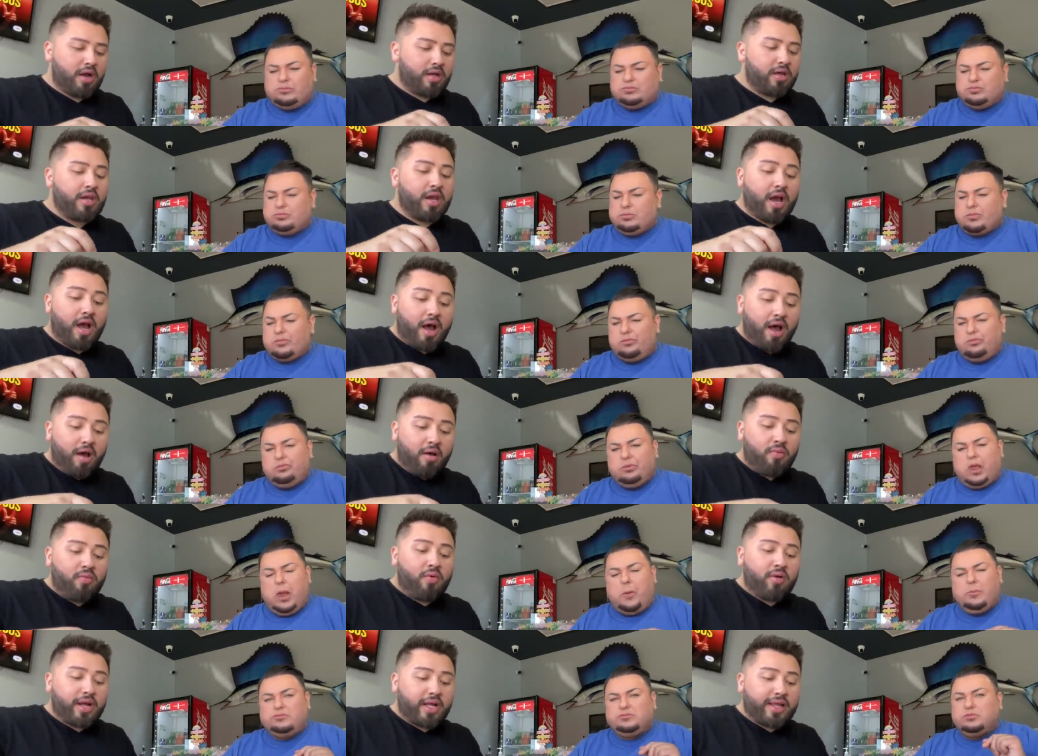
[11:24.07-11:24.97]
Speaker 1: y'all
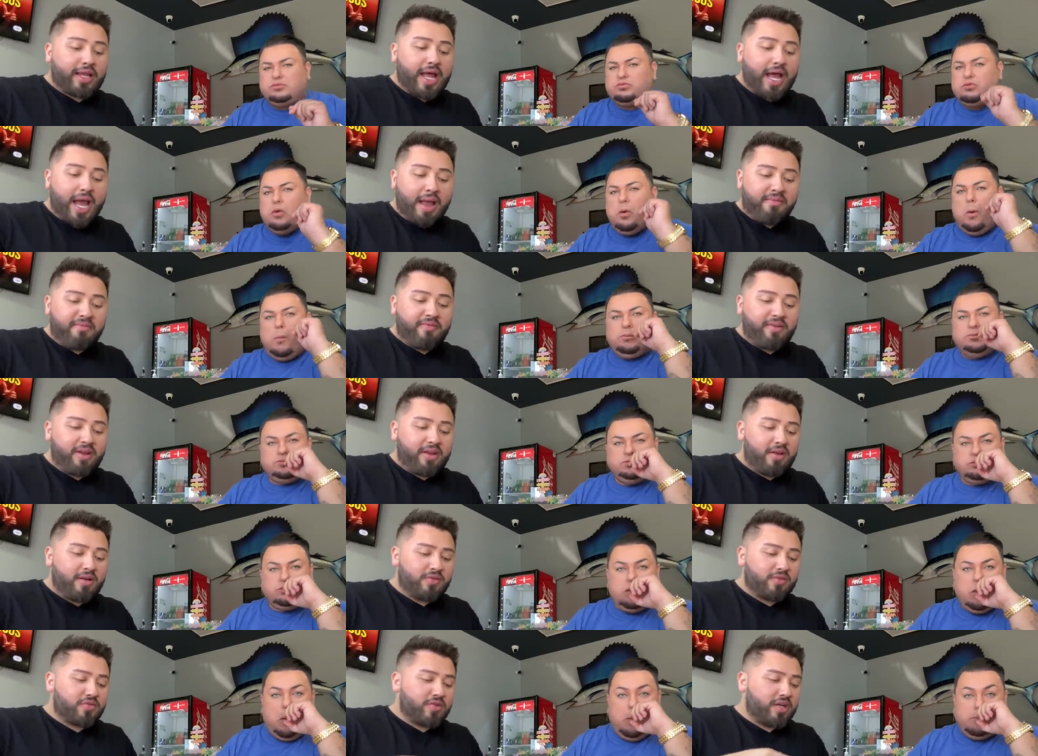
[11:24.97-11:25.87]
will get the hype
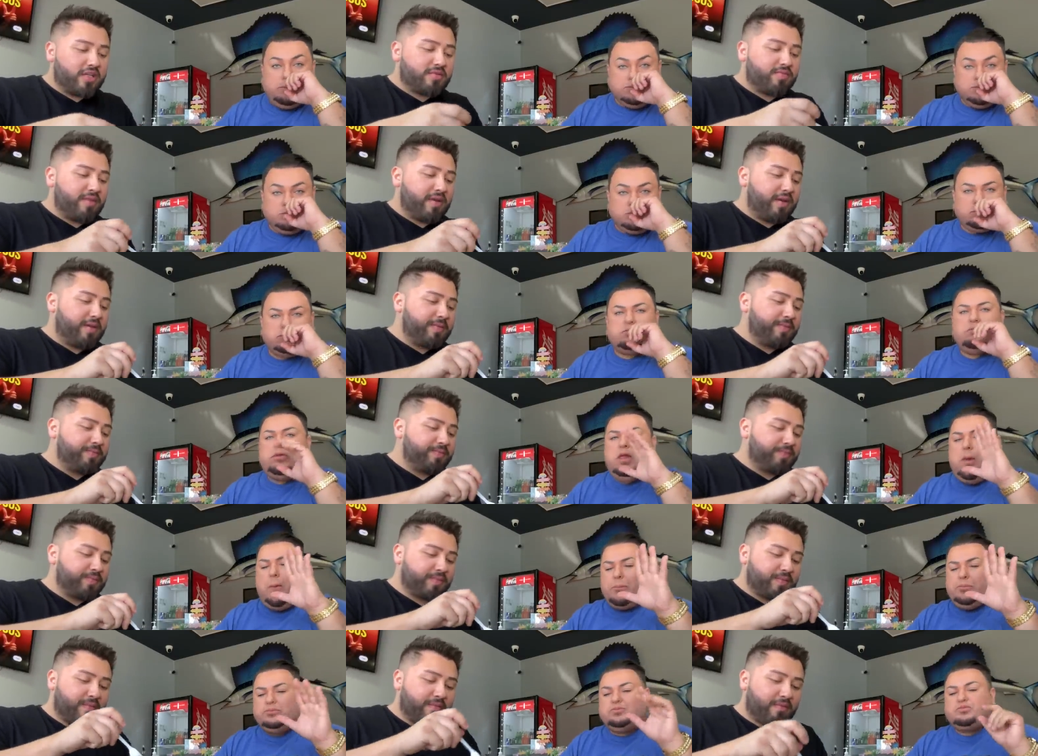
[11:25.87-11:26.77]
video, trust me.
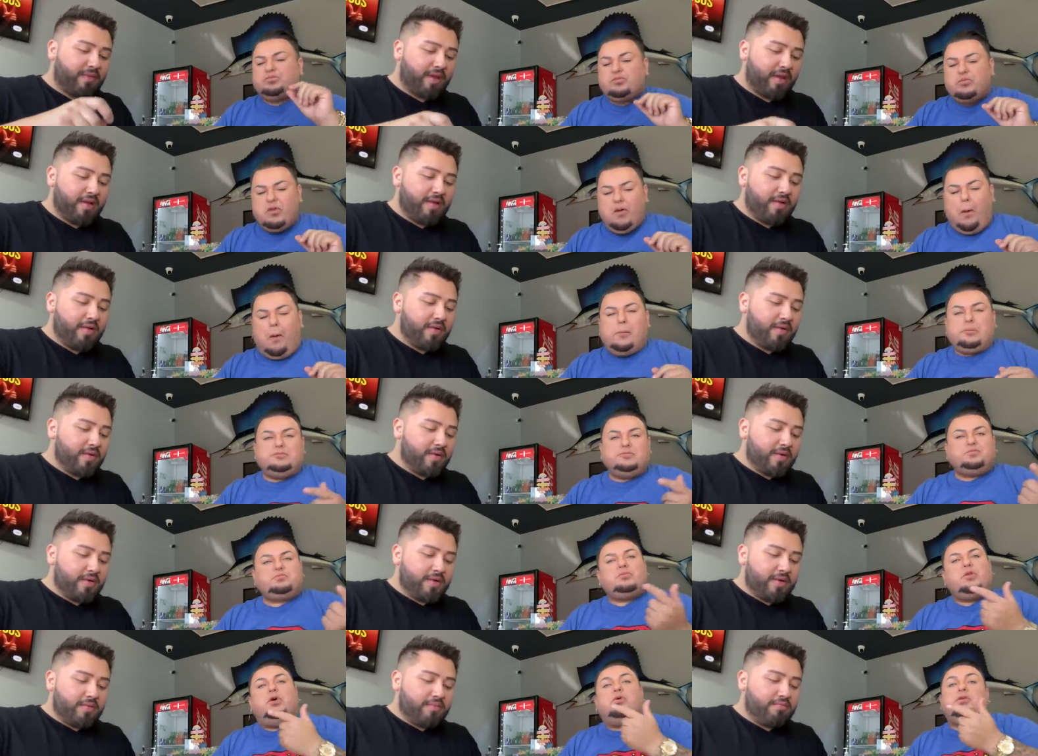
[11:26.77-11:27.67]

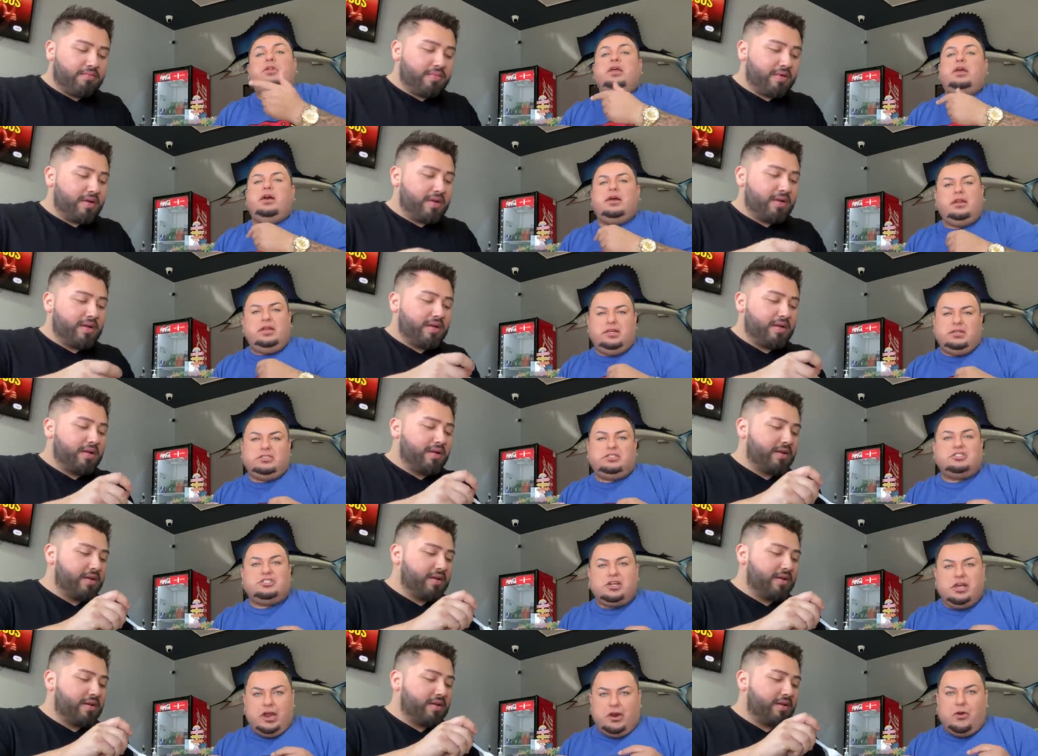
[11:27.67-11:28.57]
Speaker 2: Only on his
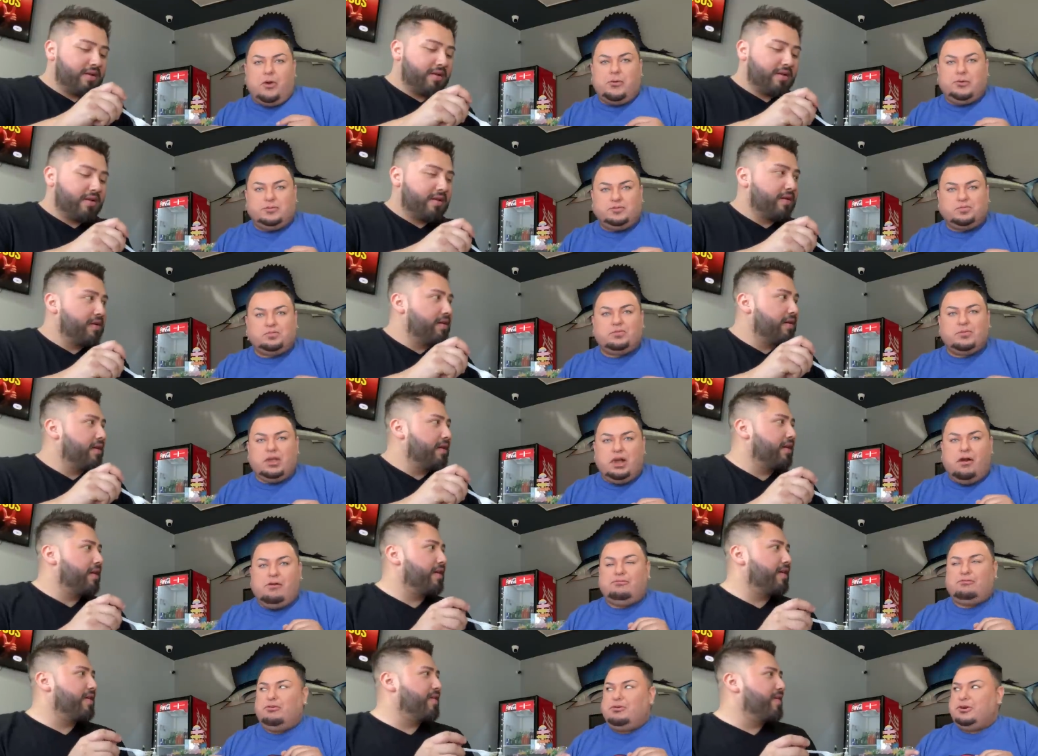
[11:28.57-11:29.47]
channel,
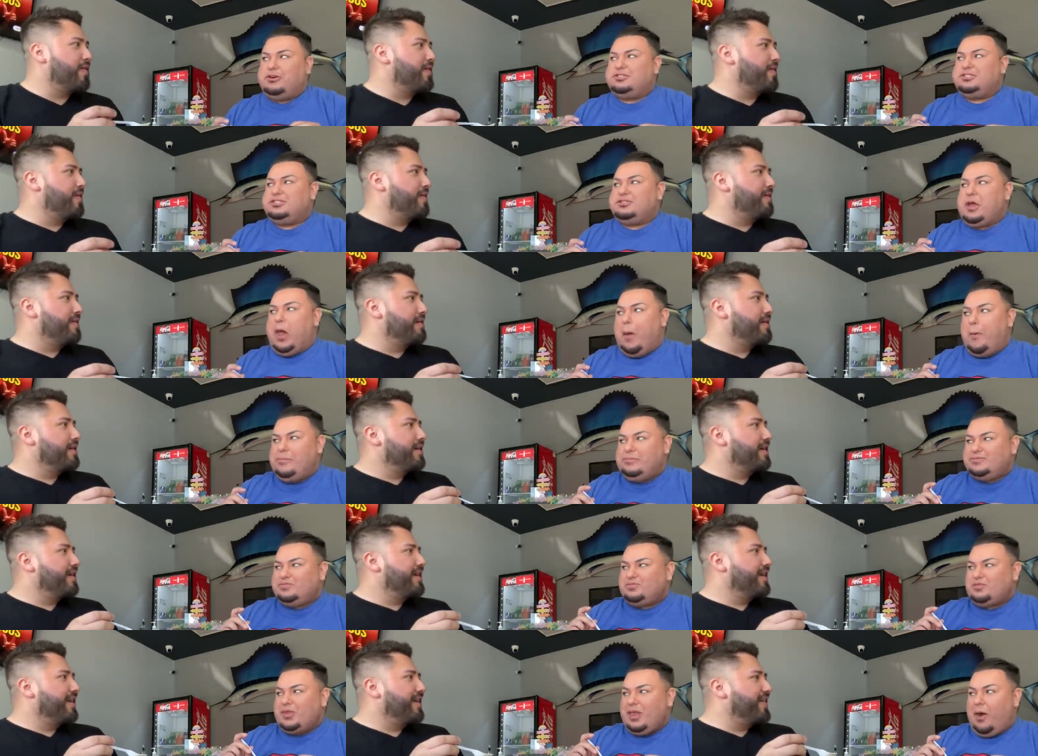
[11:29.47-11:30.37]
of course.
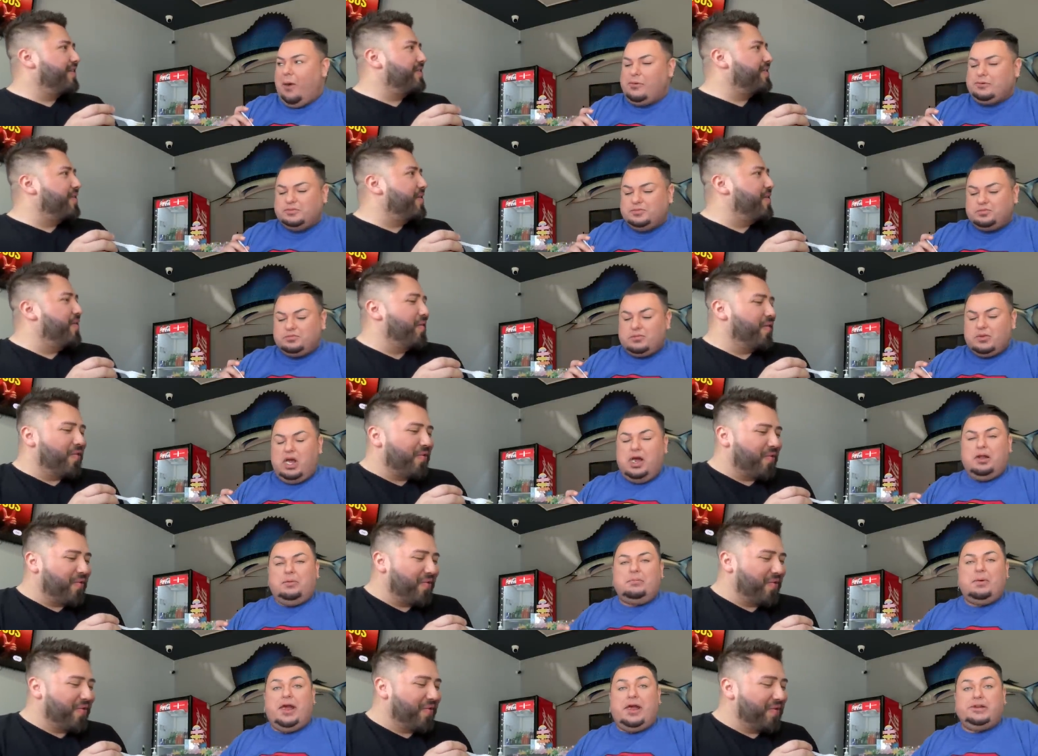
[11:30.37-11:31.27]
On
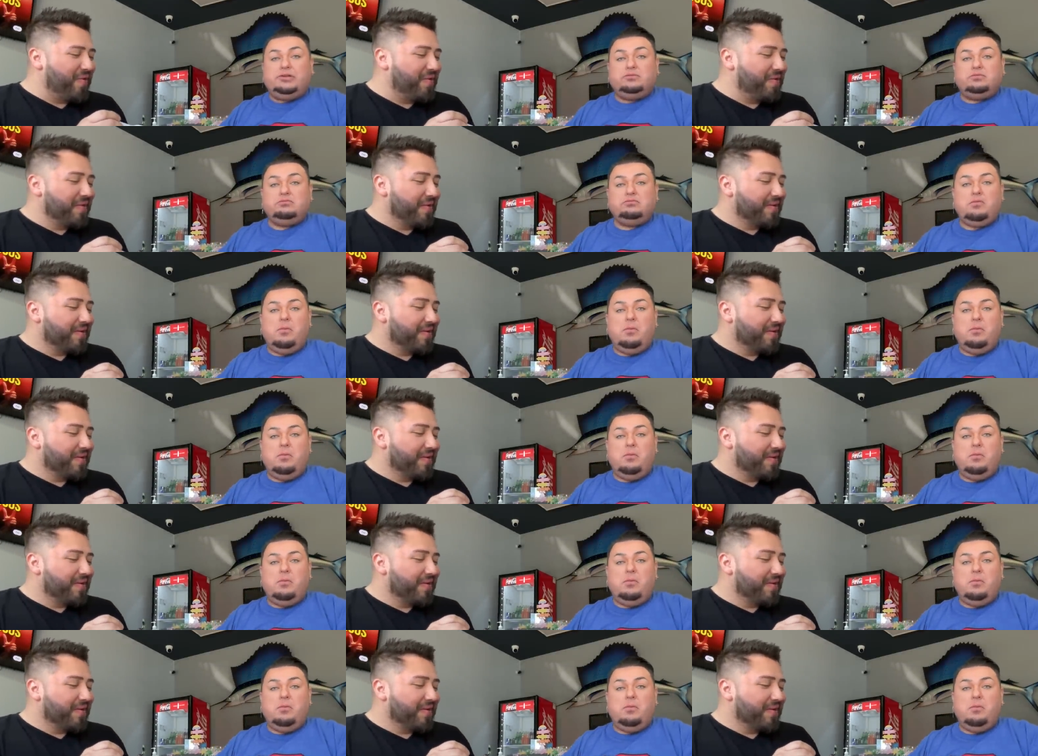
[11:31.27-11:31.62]
Speaker 1: mine.